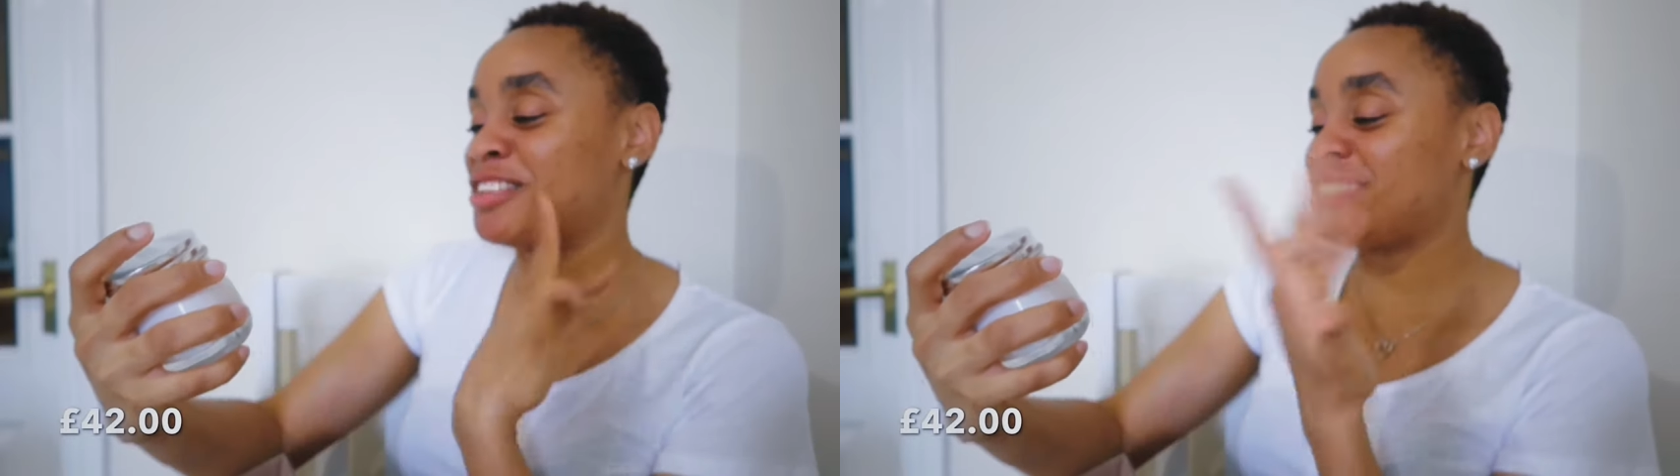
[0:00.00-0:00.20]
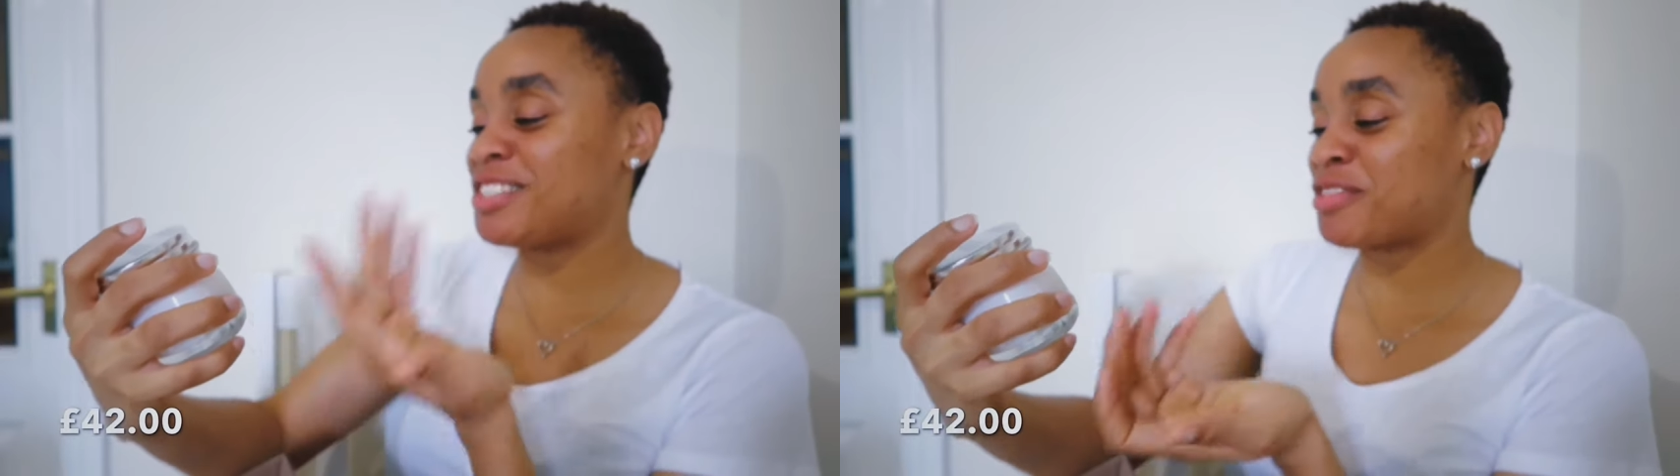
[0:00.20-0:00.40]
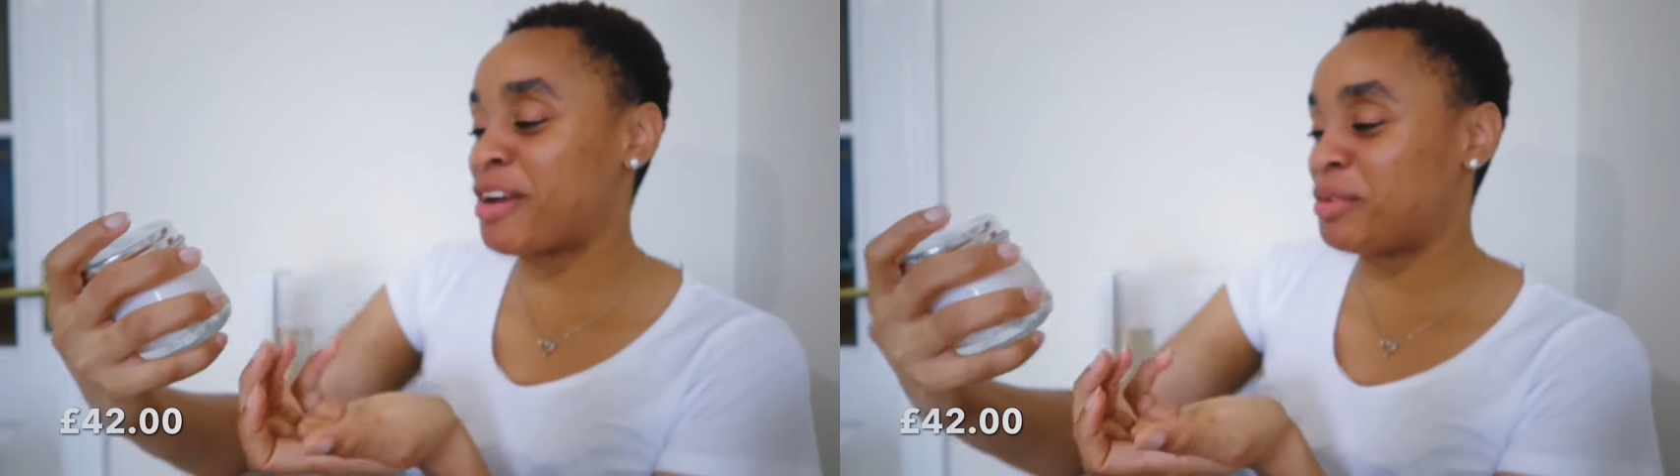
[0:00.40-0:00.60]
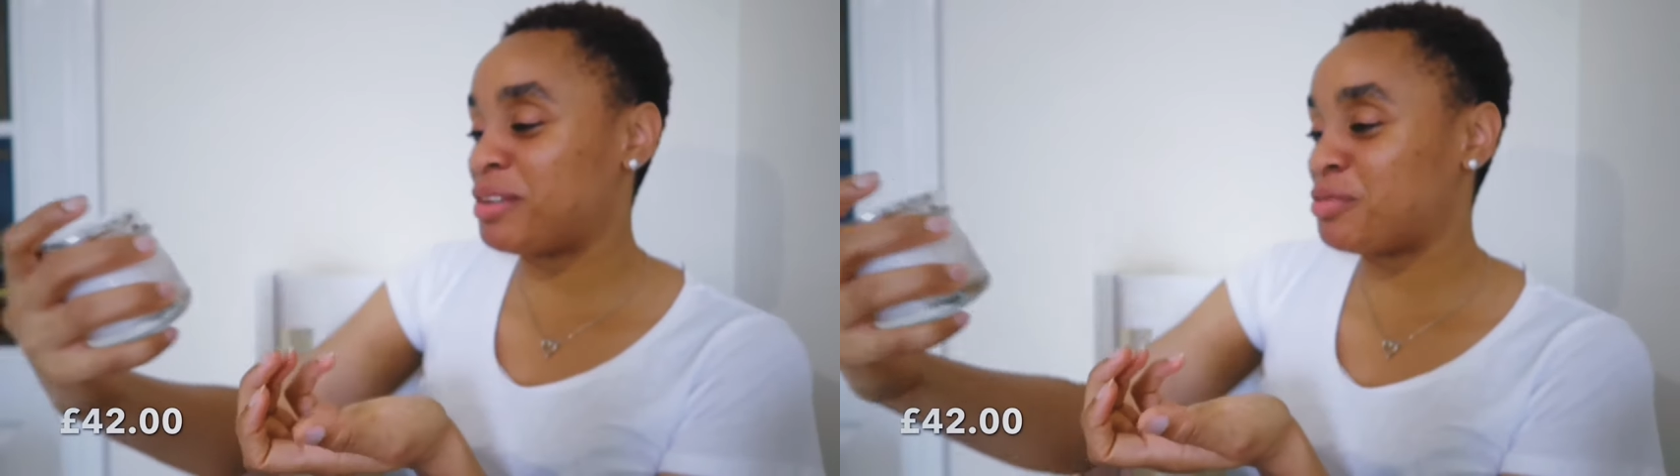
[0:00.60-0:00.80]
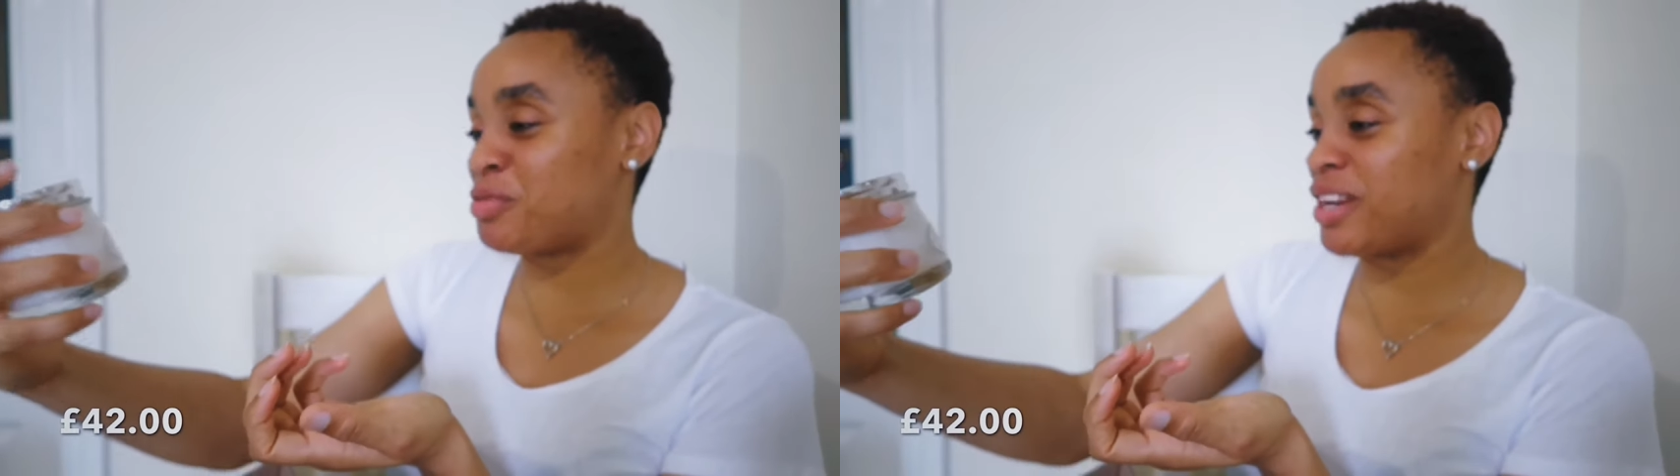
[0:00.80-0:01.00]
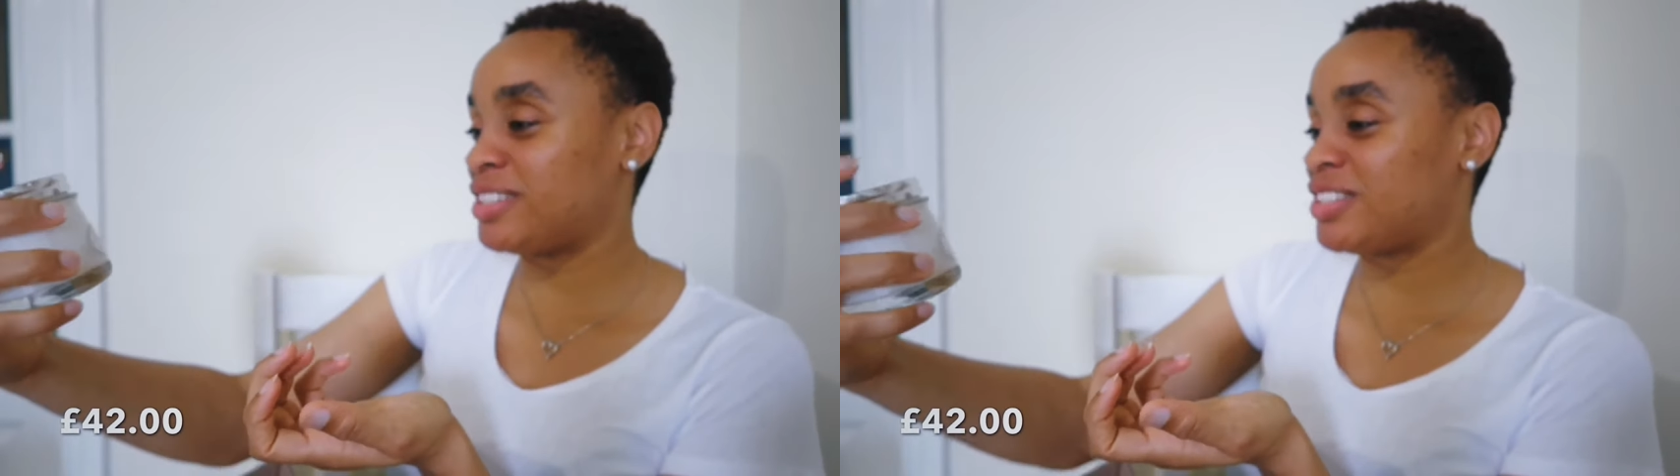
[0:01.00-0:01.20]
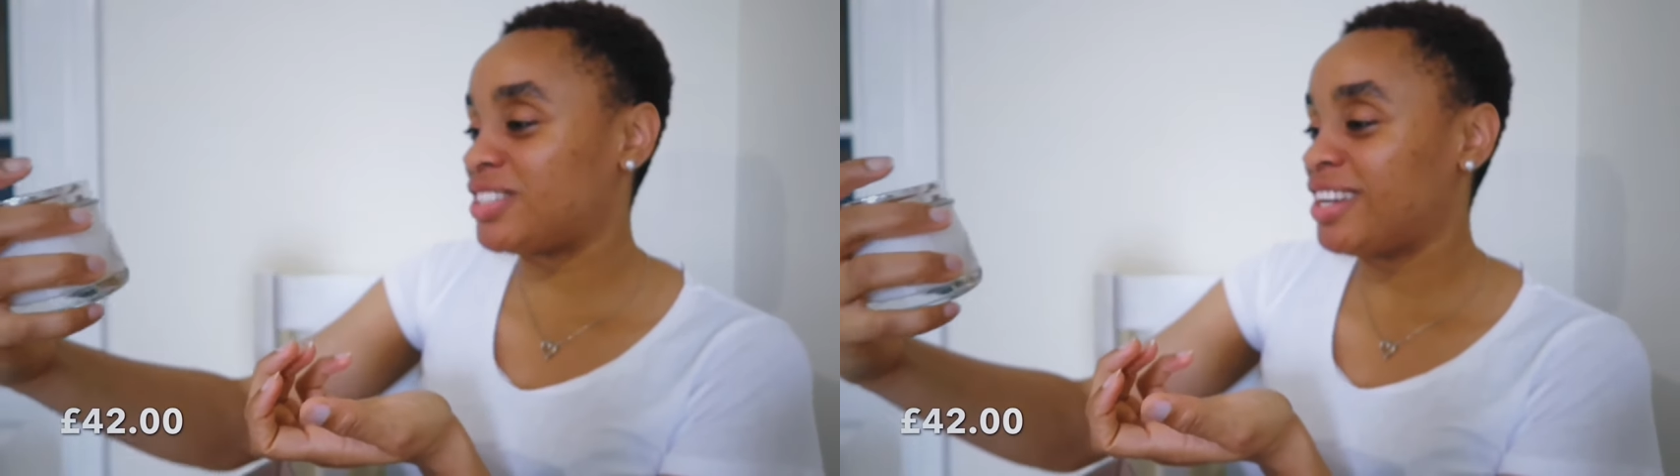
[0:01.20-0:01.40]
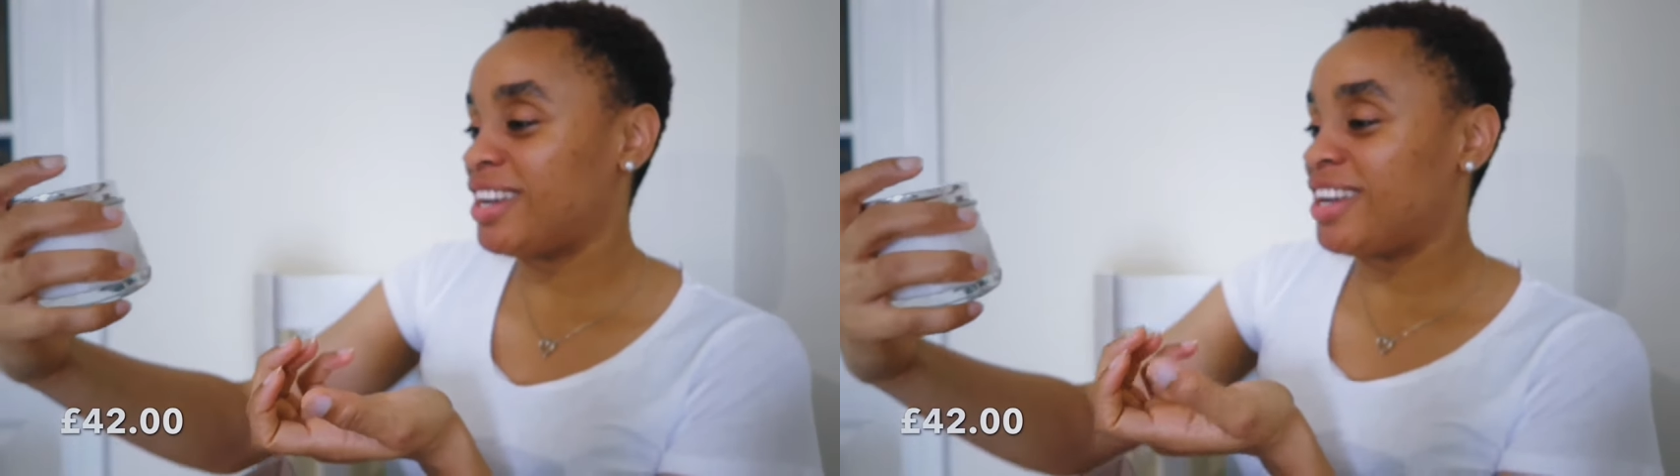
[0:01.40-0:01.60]
they describe it in french
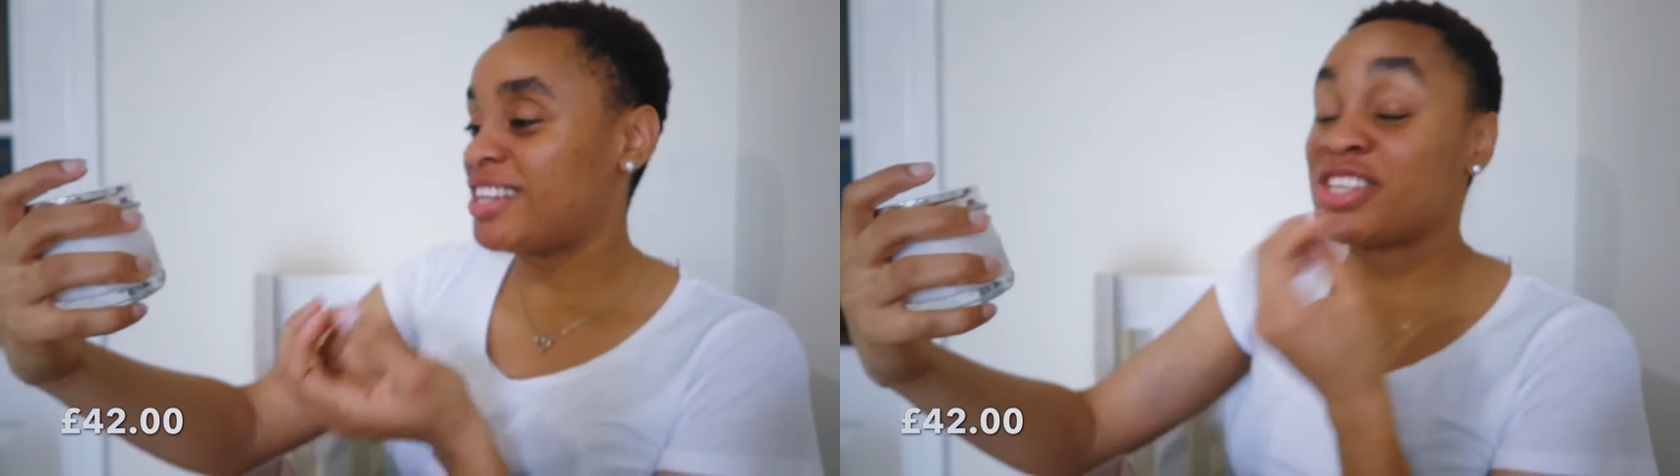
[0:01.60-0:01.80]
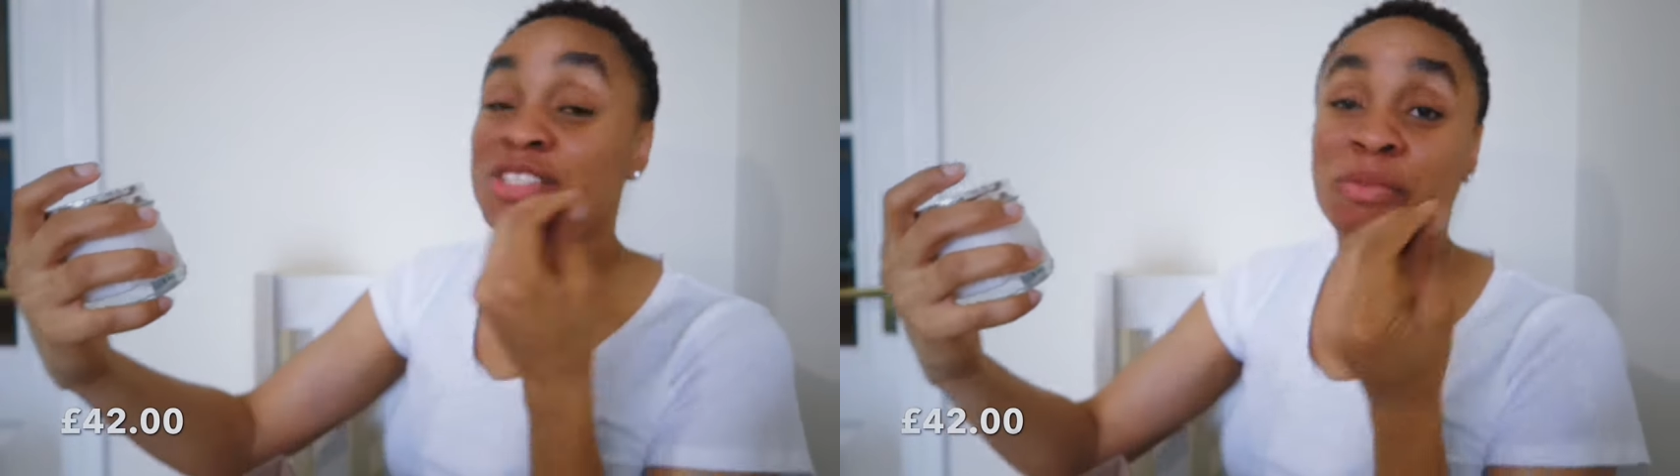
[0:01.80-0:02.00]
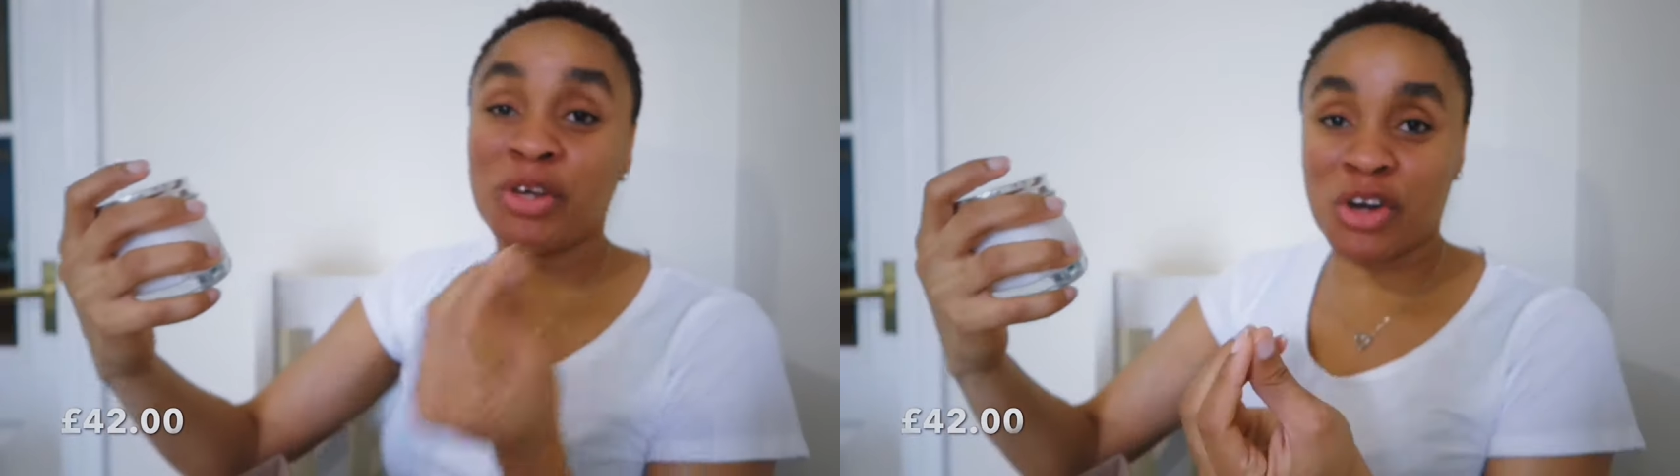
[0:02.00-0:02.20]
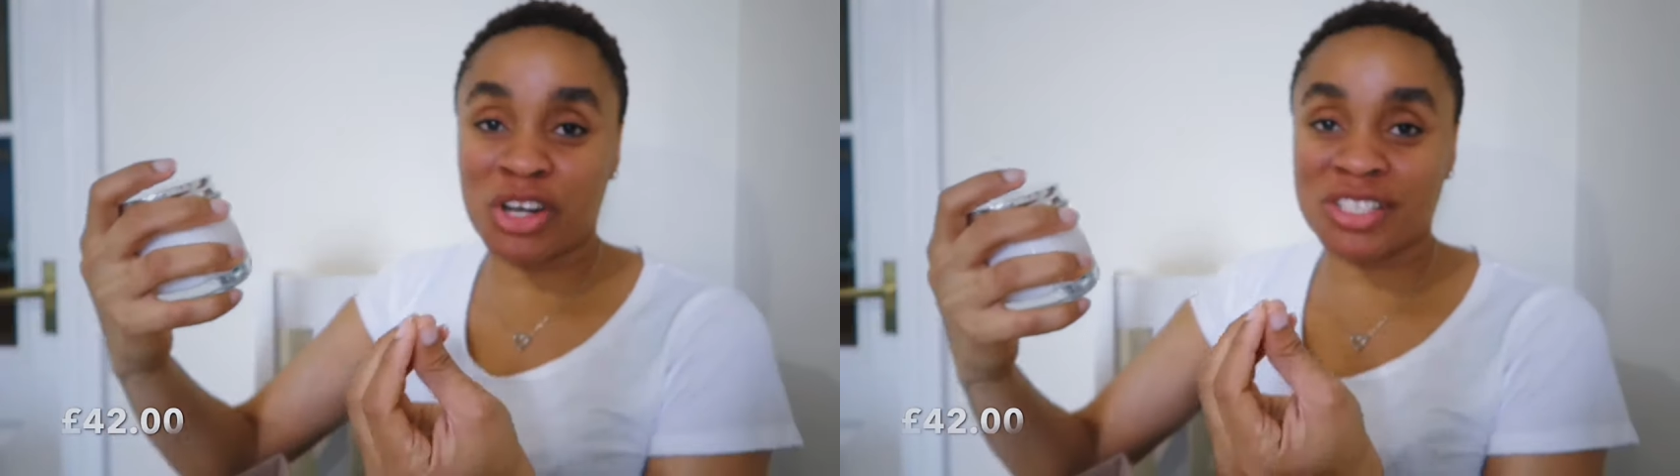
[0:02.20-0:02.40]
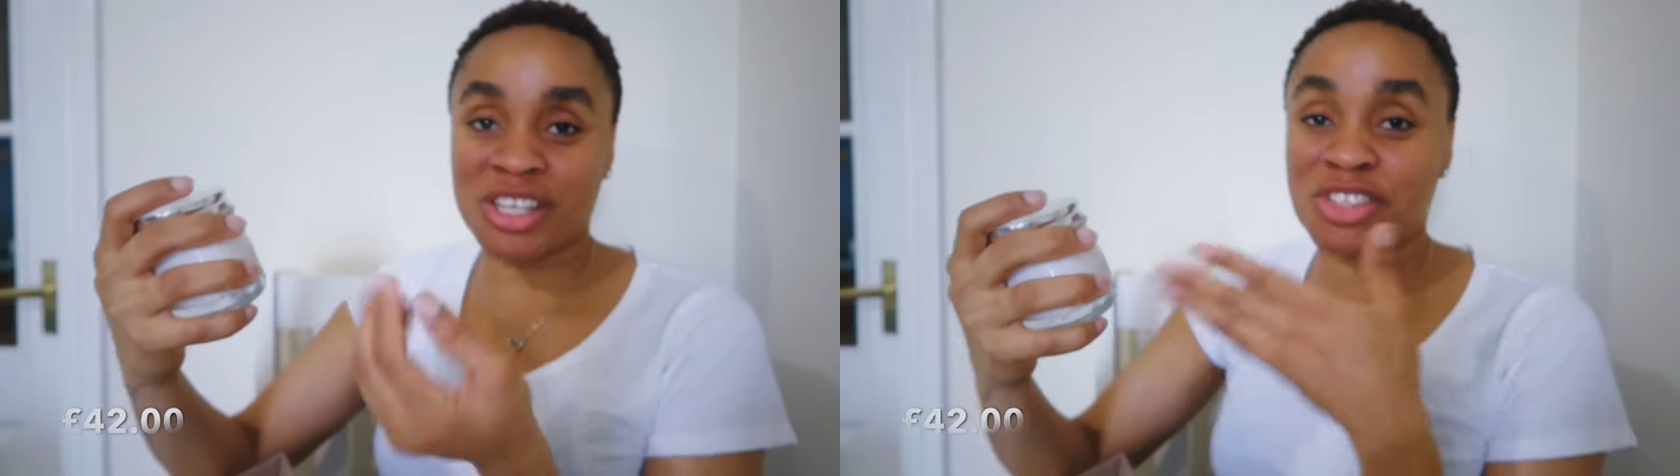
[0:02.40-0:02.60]
so it's milk concentrate.